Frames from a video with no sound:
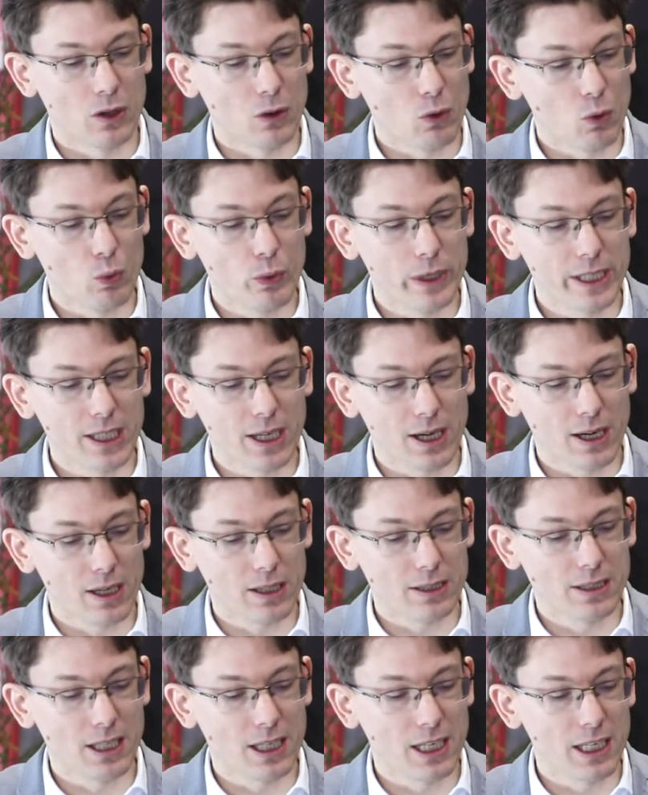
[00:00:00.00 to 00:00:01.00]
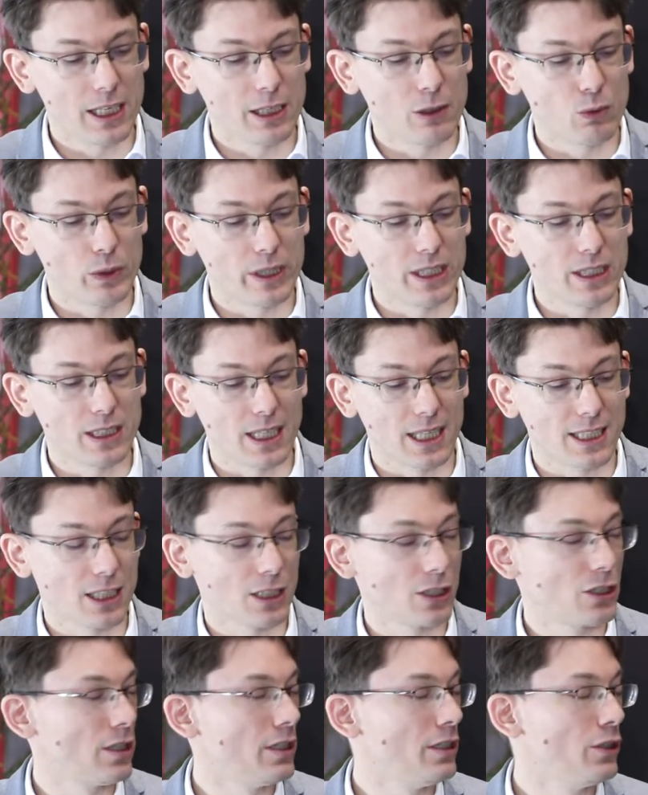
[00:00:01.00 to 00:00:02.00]
We are dealing with
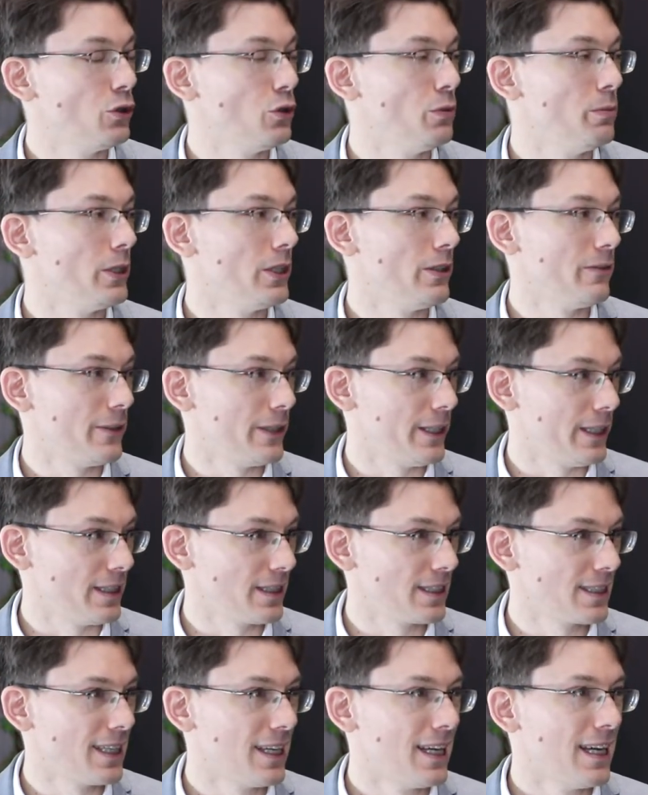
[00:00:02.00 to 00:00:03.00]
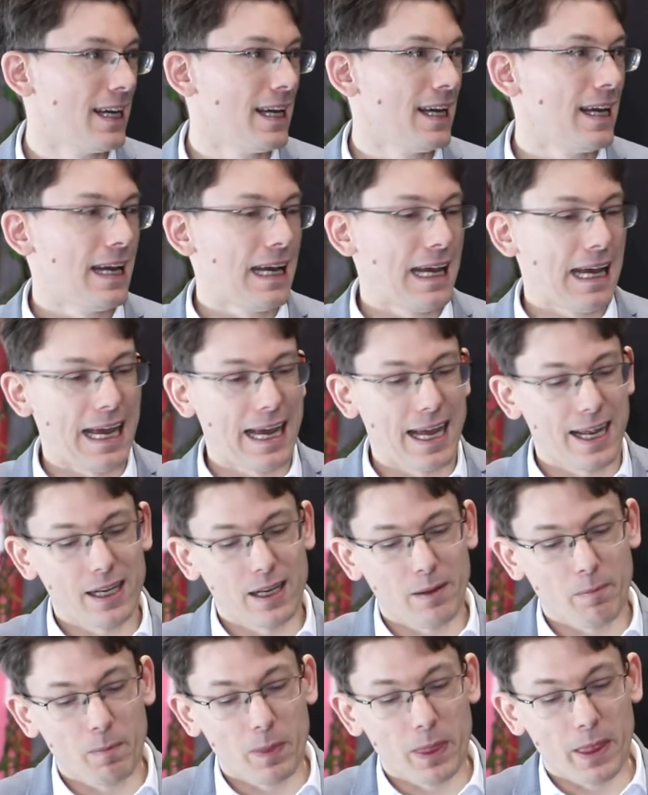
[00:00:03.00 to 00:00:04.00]
essentially human affairs, and
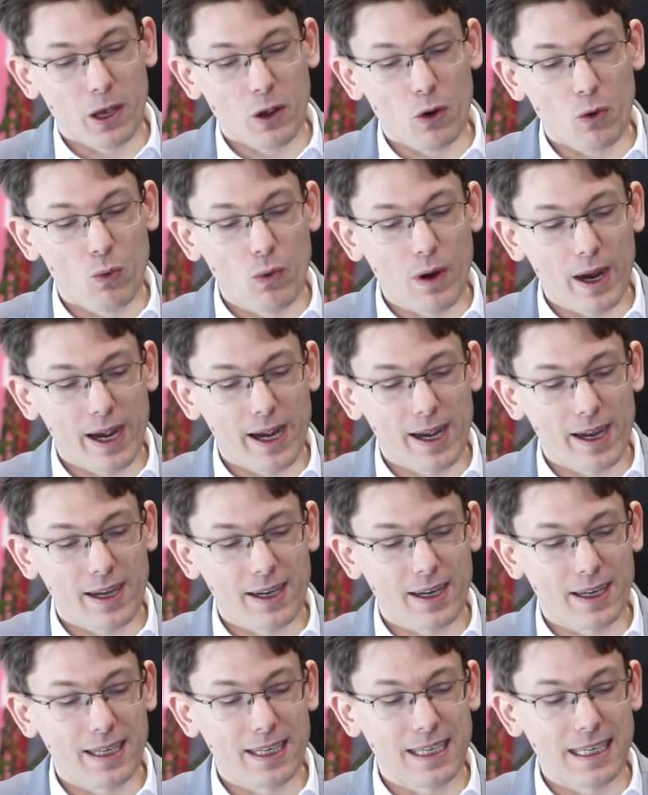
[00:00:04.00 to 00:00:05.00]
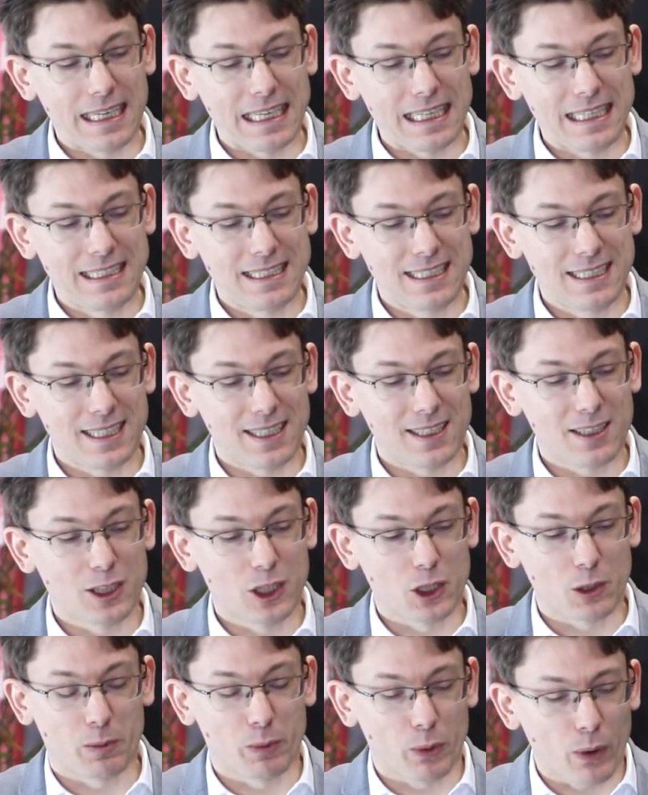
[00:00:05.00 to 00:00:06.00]
where it's
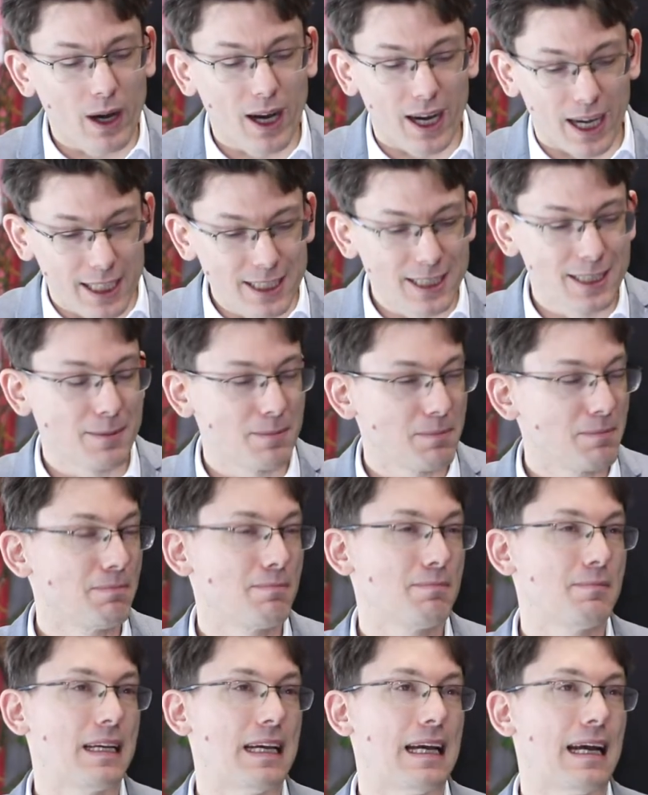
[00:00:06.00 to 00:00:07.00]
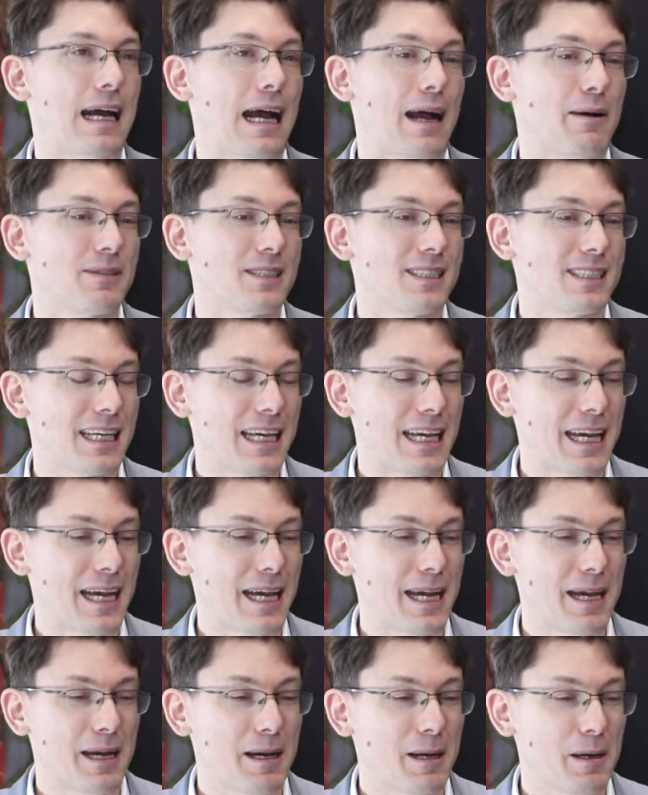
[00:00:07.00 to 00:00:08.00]
surprise, I would
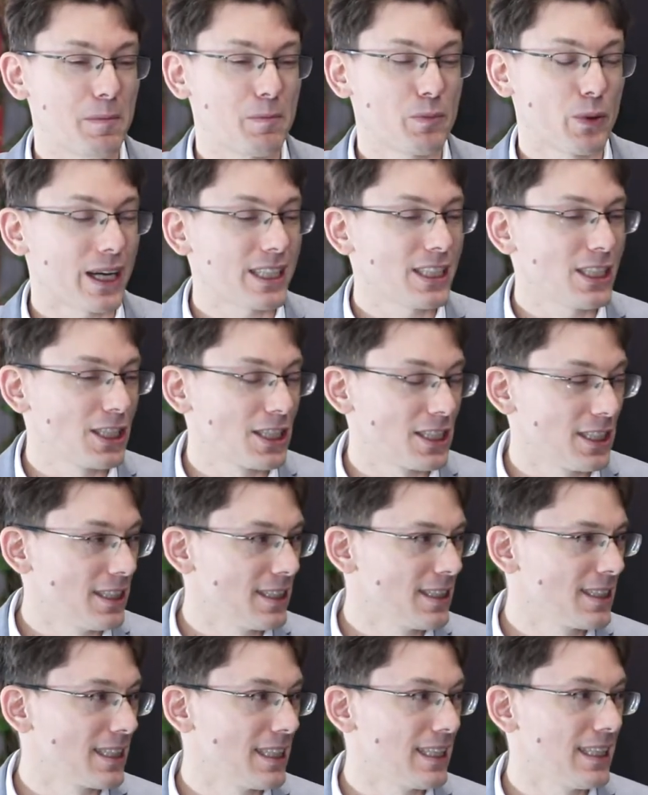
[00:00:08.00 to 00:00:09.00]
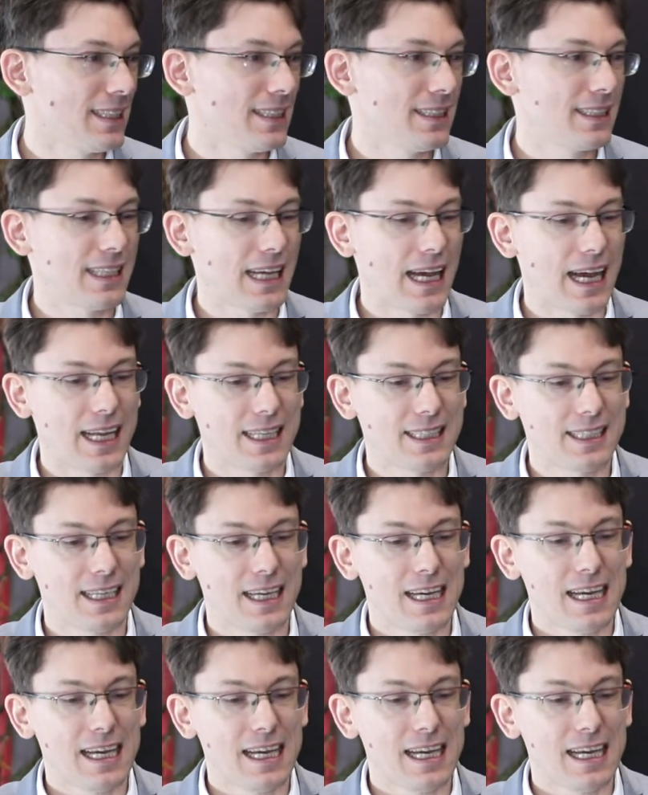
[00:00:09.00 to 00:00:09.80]
say, practitioners is that